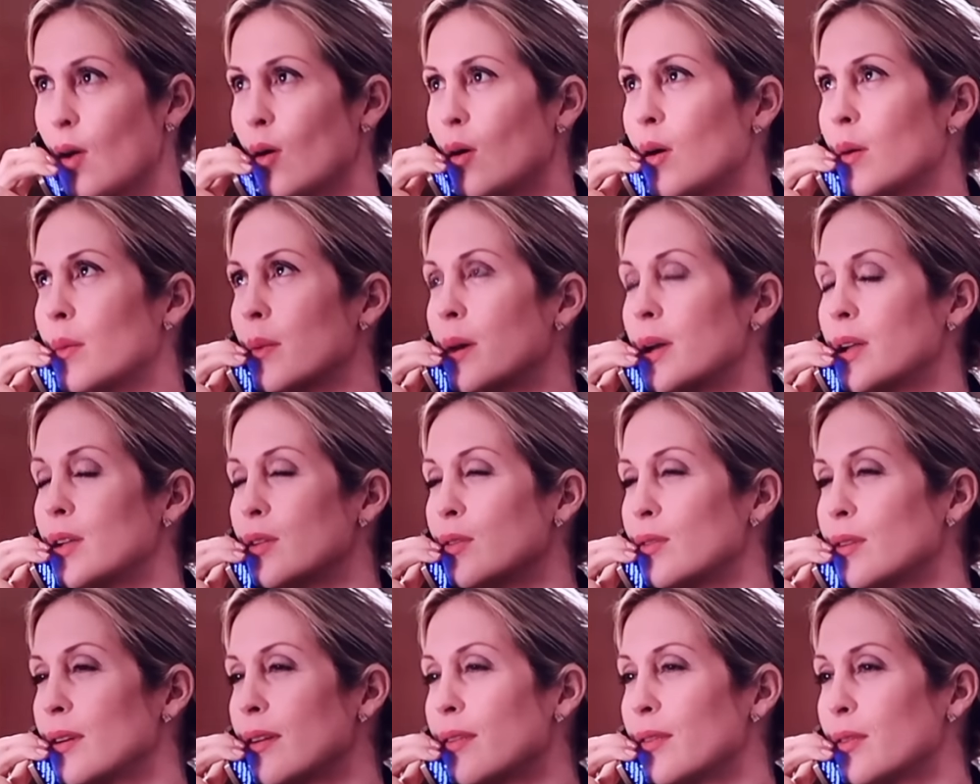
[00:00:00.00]
Oh, come on, you
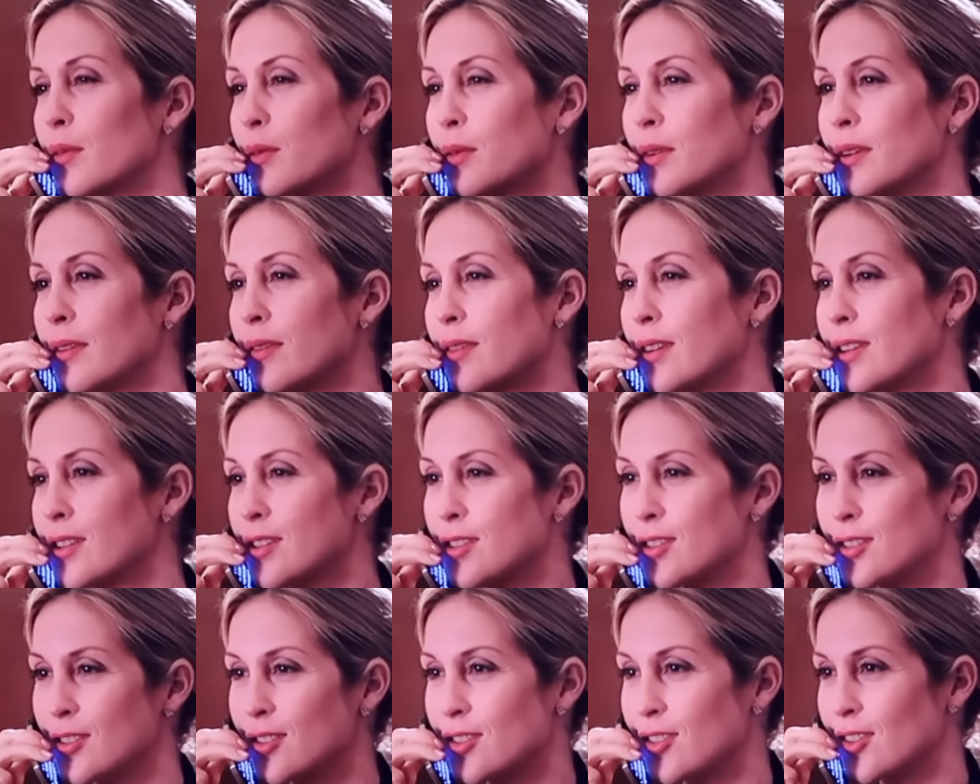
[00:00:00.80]
never would have
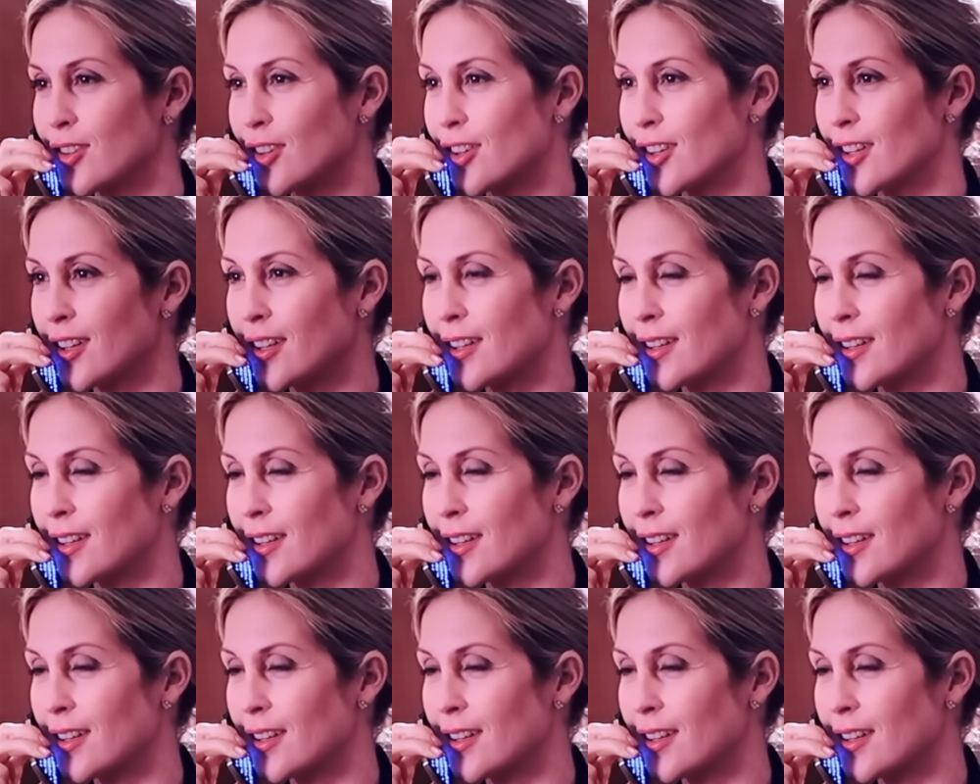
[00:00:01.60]
understood.